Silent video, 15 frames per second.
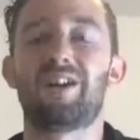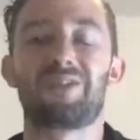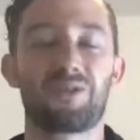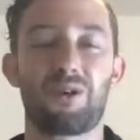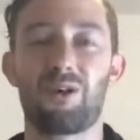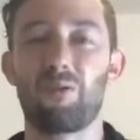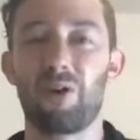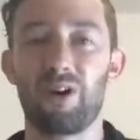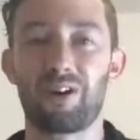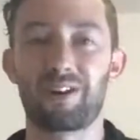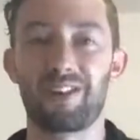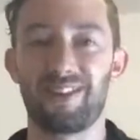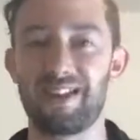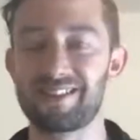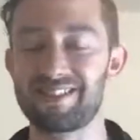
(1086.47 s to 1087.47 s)
do our
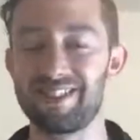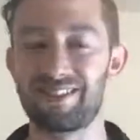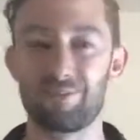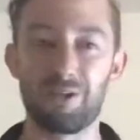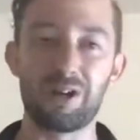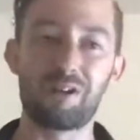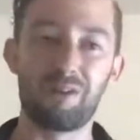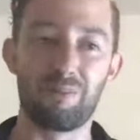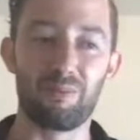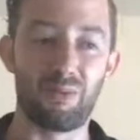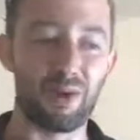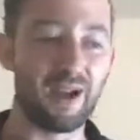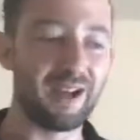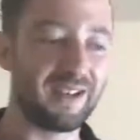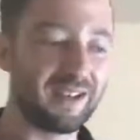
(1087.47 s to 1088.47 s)
work, that's like what your
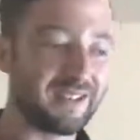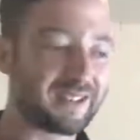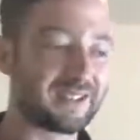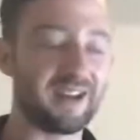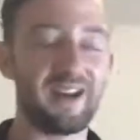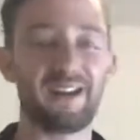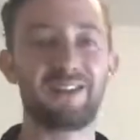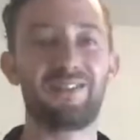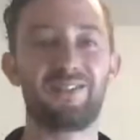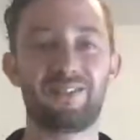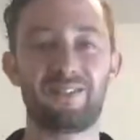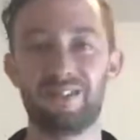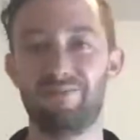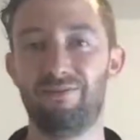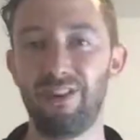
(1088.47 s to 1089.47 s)
brain is kind
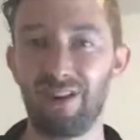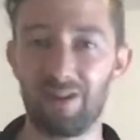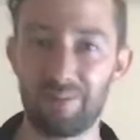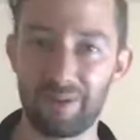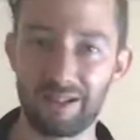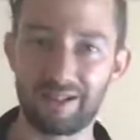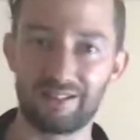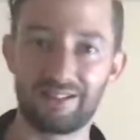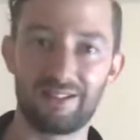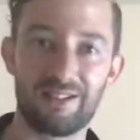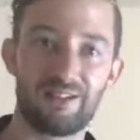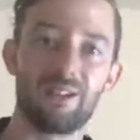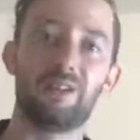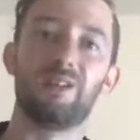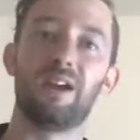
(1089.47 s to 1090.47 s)
of developing to
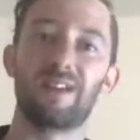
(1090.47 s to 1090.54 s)
do.